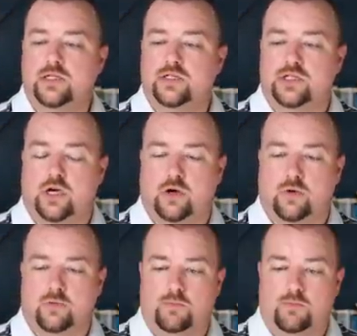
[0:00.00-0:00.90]

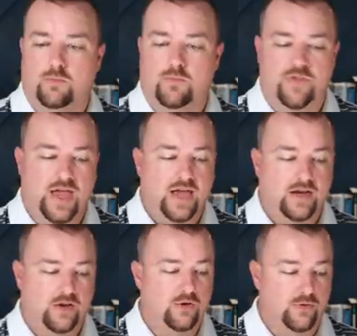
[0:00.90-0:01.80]
So
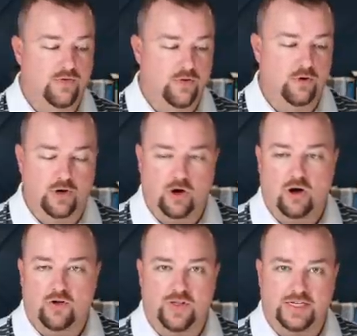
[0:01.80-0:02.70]
then, if you
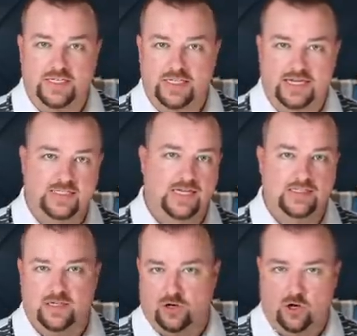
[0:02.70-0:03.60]
recall, they did that
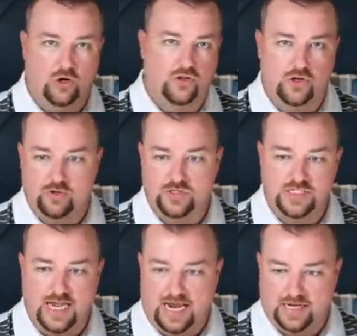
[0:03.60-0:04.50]
testing on all those
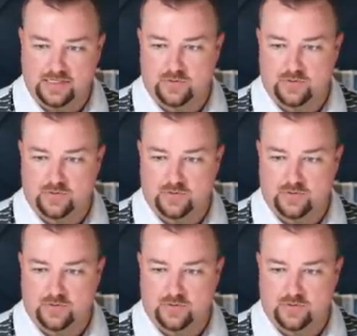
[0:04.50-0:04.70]
days.